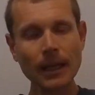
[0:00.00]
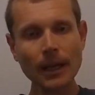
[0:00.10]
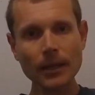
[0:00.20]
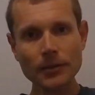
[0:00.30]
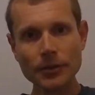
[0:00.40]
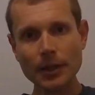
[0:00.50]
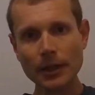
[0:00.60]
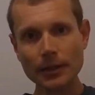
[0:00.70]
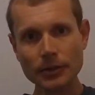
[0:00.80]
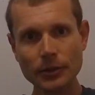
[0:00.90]
And instead,
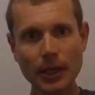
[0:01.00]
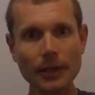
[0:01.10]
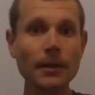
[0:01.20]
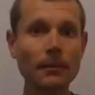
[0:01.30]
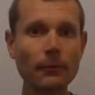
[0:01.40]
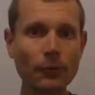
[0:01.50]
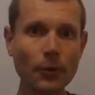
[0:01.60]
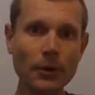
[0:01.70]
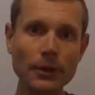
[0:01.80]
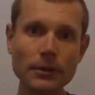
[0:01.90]
I just signed up
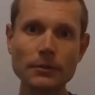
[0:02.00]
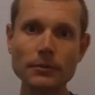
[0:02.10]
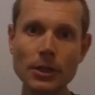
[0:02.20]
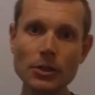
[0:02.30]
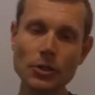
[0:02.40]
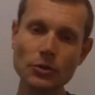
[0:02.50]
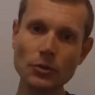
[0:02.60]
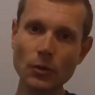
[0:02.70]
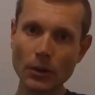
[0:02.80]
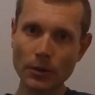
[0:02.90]
for a teaching
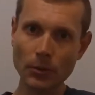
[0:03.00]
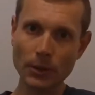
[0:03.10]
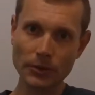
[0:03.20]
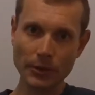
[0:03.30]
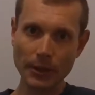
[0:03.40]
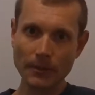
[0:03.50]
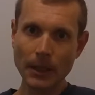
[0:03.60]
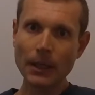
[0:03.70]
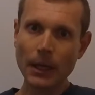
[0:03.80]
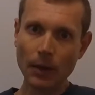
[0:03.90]
school at USC.
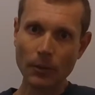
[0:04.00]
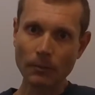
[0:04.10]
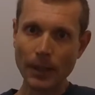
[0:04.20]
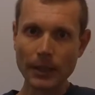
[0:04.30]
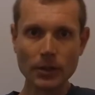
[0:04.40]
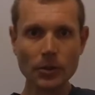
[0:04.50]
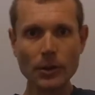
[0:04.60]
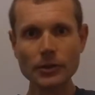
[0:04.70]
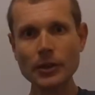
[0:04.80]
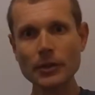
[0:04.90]
I went back to
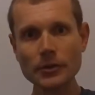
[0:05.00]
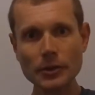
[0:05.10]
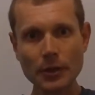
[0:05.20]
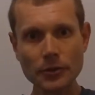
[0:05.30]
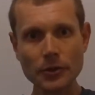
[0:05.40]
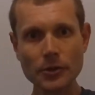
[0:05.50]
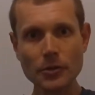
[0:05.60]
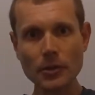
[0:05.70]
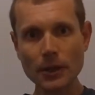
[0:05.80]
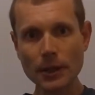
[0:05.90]
USC in South
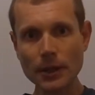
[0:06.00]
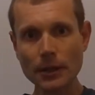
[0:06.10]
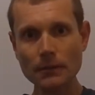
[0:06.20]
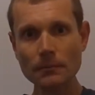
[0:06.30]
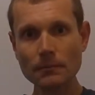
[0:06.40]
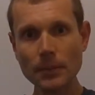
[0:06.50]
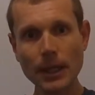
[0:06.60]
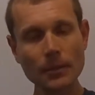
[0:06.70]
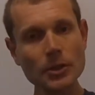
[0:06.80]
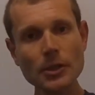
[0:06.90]
Central, and I
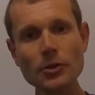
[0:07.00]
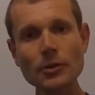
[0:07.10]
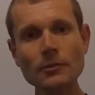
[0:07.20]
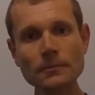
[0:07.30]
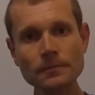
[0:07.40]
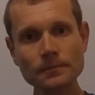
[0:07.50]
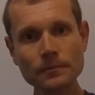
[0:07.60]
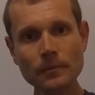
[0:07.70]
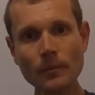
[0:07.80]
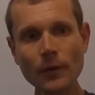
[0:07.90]
became a teacher,
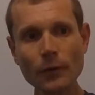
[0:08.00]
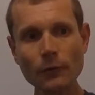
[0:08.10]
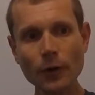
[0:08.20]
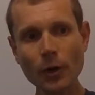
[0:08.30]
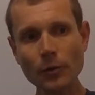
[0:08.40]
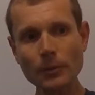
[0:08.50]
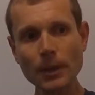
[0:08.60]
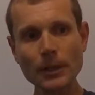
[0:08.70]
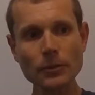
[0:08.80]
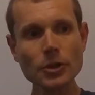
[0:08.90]
following
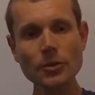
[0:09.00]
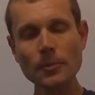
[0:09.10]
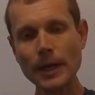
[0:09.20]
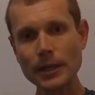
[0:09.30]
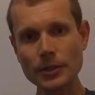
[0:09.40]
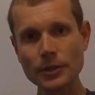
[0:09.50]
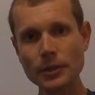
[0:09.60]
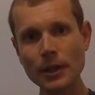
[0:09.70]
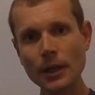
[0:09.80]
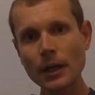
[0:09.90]
my original passion
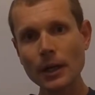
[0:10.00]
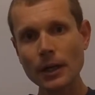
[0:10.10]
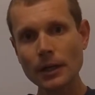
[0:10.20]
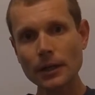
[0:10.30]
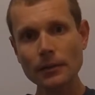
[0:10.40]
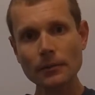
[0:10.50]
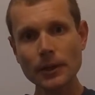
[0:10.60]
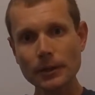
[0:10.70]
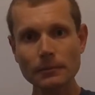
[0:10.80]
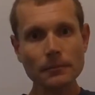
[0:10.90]

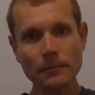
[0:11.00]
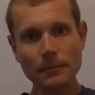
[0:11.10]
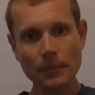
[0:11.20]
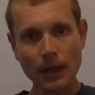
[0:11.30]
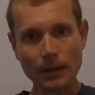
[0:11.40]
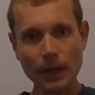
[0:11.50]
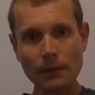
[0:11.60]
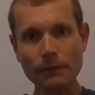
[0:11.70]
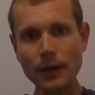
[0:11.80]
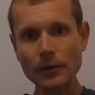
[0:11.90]
that I
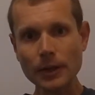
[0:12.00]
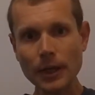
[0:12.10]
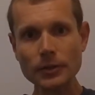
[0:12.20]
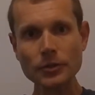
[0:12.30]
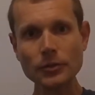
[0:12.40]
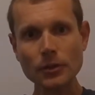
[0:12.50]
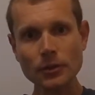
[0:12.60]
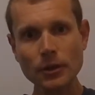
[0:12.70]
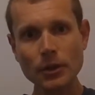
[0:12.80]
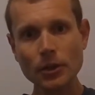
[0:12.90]
found in high school,
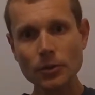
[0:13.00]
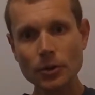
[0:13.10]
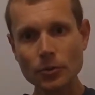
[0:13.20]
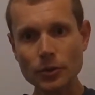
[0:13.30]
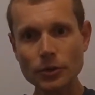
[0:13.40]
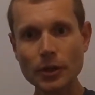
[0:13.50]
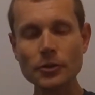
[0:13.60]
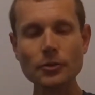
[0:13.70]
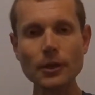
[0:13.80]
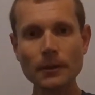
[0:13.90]
which was
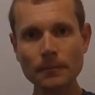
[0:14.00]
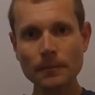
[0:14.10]
history.